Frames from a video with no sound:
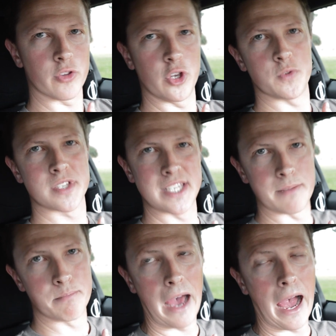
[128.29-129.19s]
you
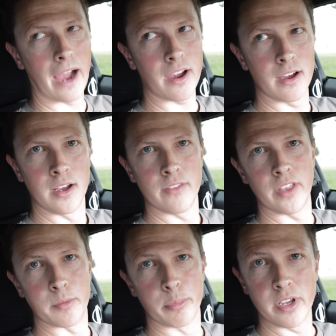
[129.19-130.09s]
sit back than
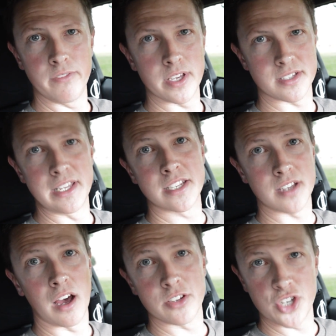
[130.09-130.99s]
the previous
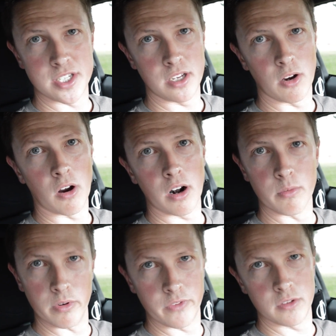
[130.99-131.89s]
Nissan GTR
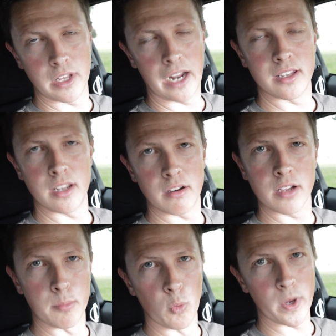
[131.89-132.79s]
review that I did a
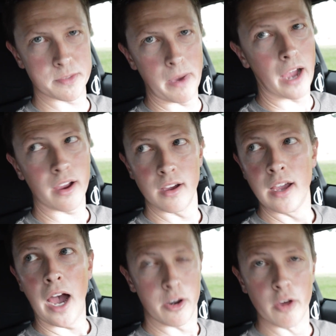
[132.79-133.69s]
couple weeks back.
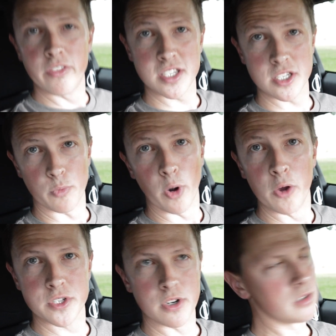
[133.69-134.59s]
I know this is a
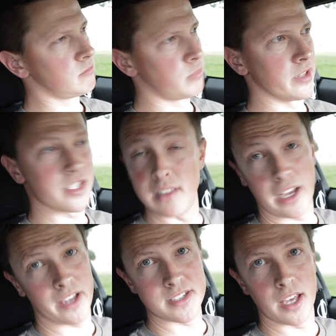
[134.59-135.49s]
roadster, but this, like
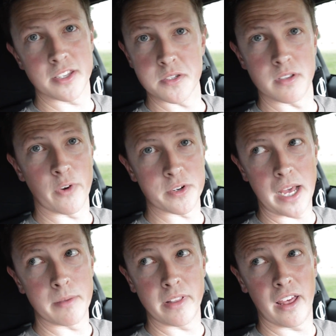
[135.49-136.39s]
I said, this is the first
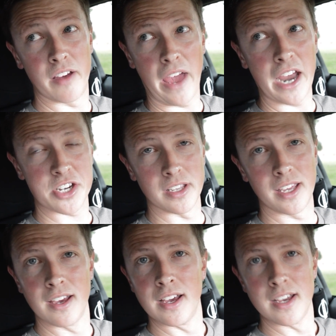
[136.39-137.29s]
time that I've actually
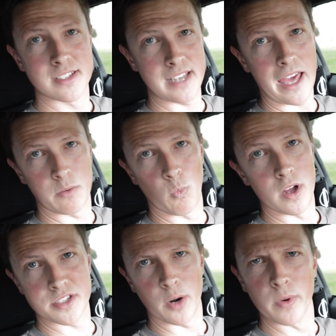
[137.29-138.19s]
sat in
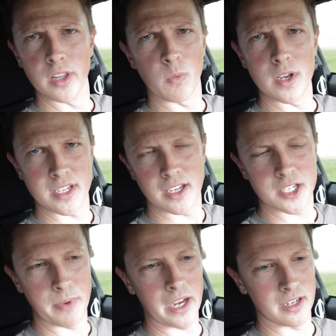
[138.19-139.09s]
one, so I really wasn't
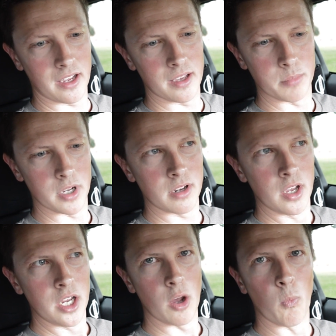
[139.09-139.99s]
expecting it. But
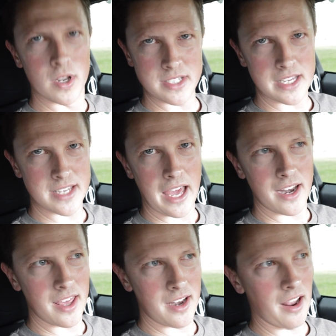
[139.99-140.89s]
you know, once I sat
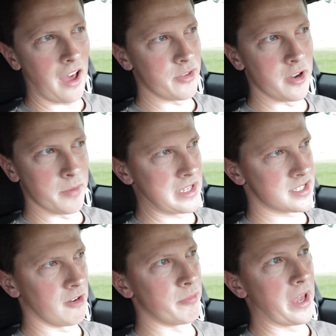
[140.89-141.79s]
in it, I thought to
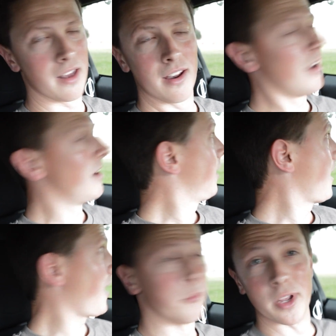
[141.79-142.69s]
myself, man,
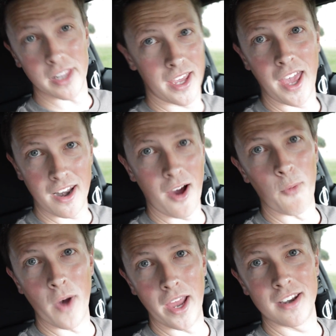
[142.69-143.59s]
I really cannot
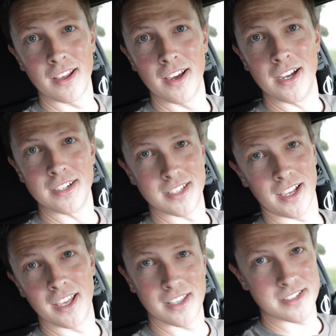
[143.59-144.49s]
wait to
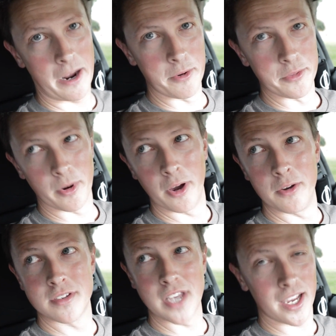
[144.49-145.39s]
get this out on the
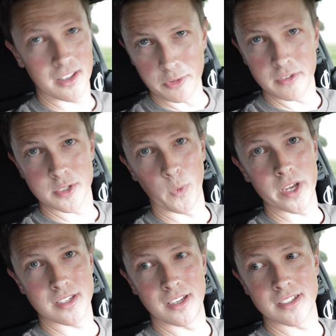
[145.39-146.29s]
road, take it through the
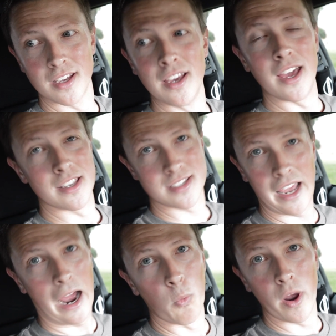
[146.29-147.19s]
twisties, and see
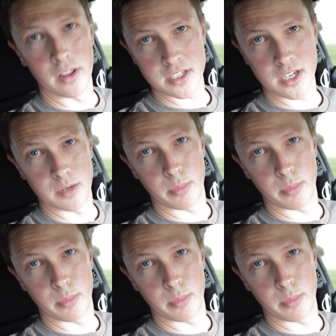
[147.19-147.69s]
how well it's going to